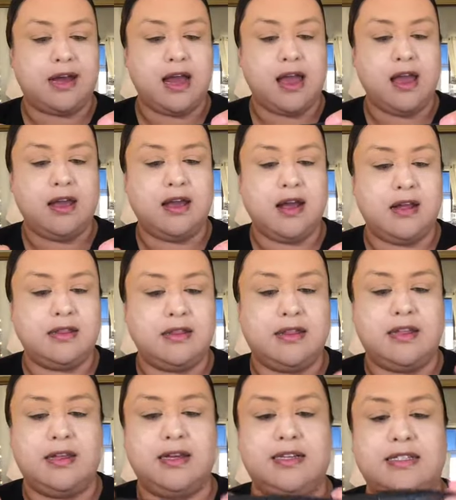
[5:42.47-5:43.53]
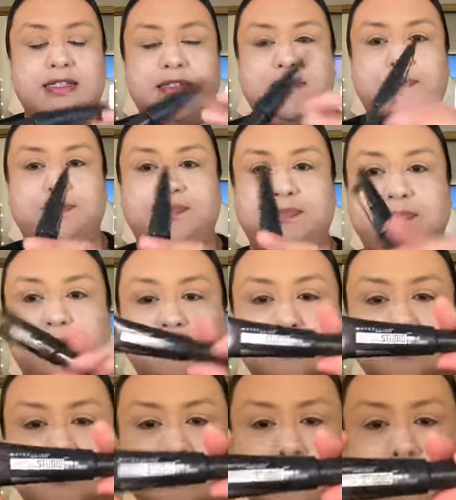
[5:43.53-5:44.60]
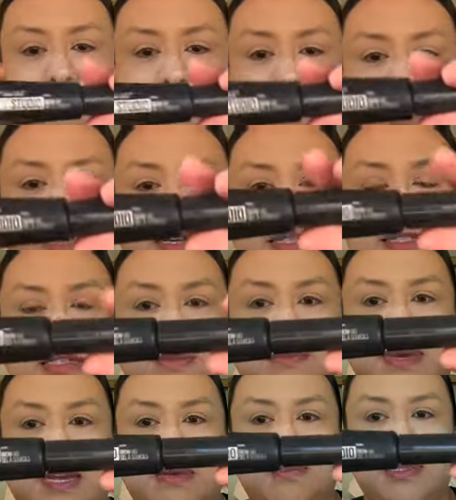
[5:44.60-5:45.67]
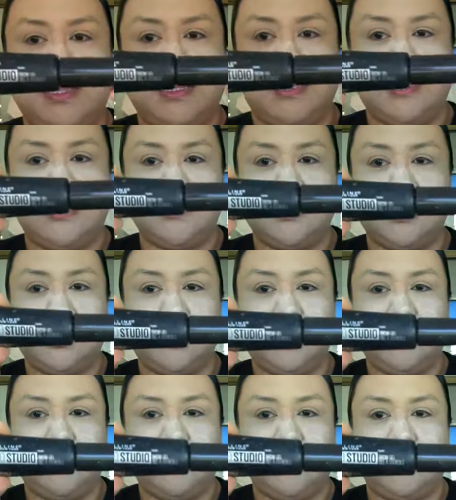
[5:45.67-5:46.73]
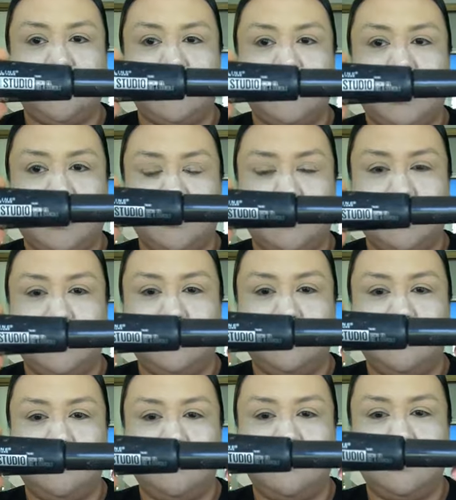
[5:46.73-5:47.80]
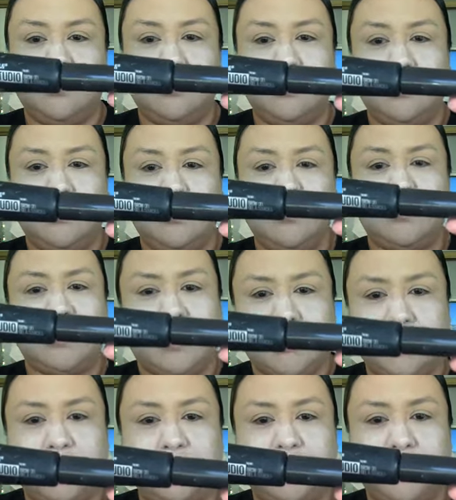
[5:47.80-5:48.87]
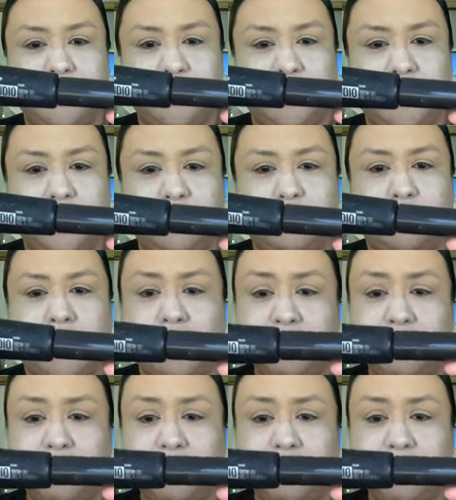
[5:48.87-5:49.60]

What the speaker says: I had gotten this. It's the Maybelline Studio Tattoo Studio Brow